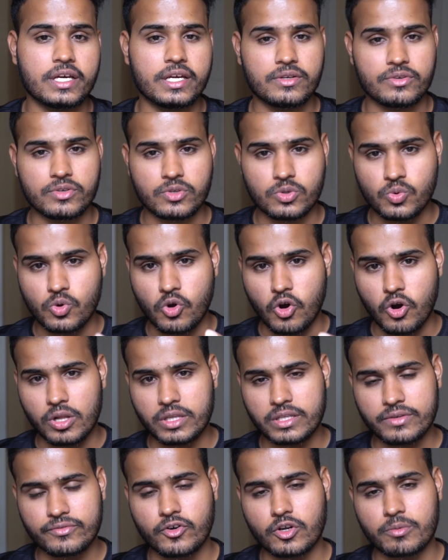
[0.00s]
and do all
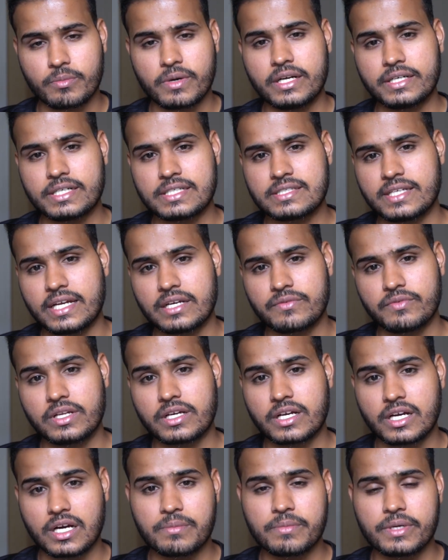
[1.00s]
the formalities that will
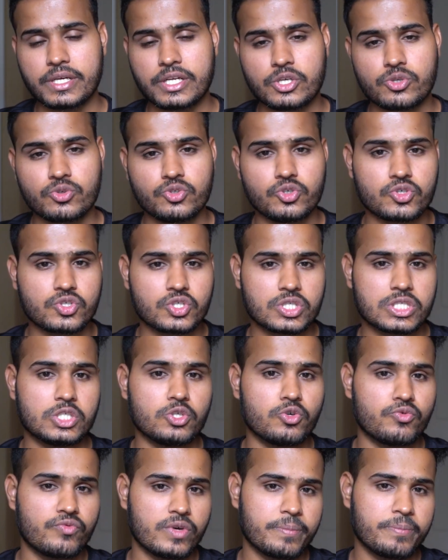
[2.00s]
come into your
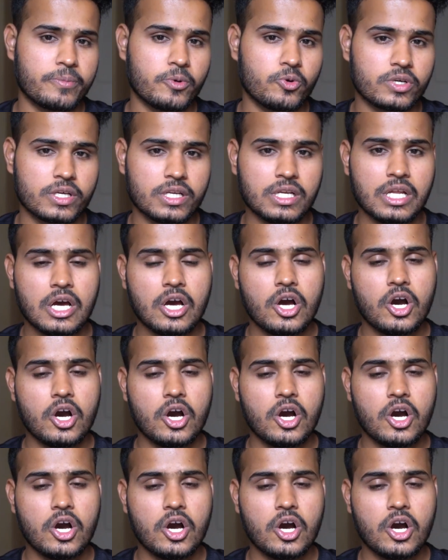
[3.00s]
CU web portal